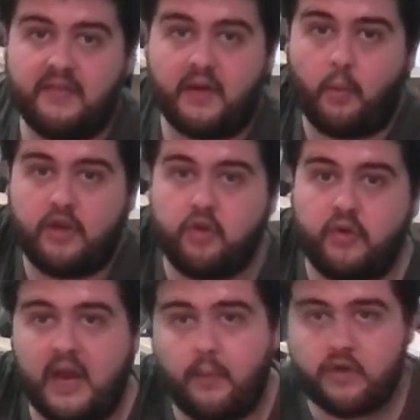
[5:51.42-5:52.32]
that when you
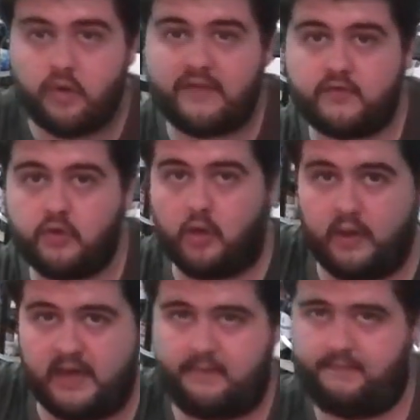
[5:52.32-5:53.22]
carry you have to go
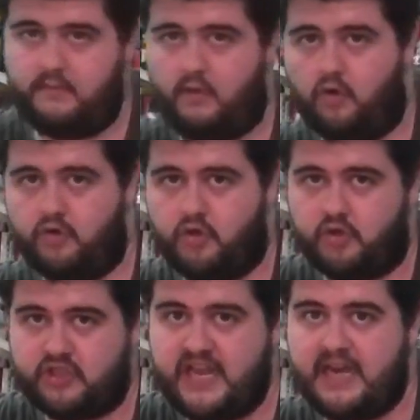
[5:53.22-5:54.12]
like on your
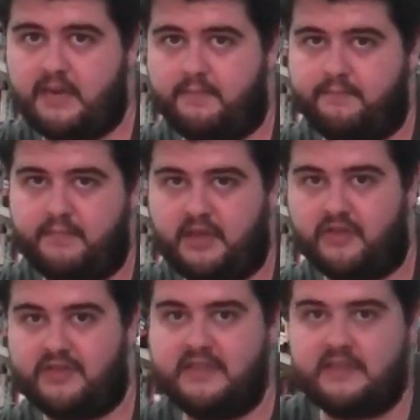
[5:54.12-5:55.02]
side,
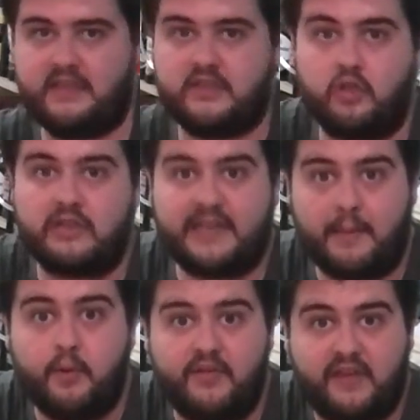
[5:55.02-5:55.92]
because it's not like
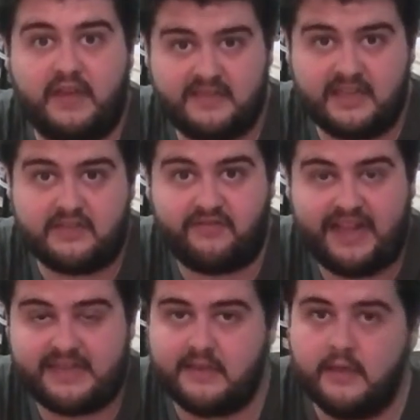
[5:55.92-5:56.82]
a briefcase that is
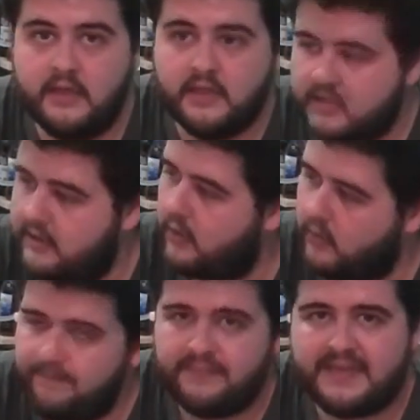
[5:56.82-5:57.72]
flat.
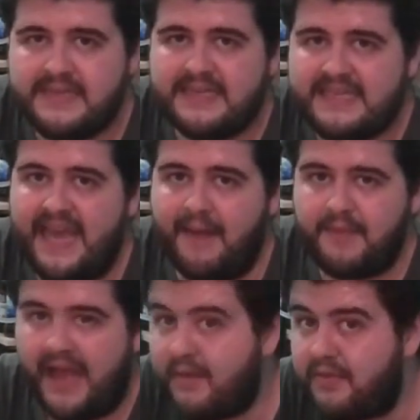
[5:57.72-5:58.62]
So yeah,
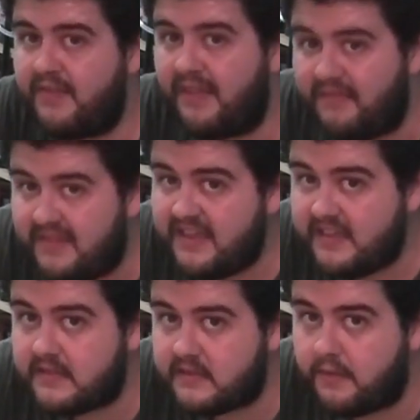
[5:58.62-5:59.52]
I think that
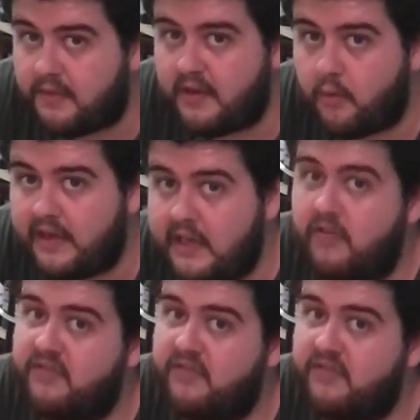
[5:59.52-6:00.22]
this thing right here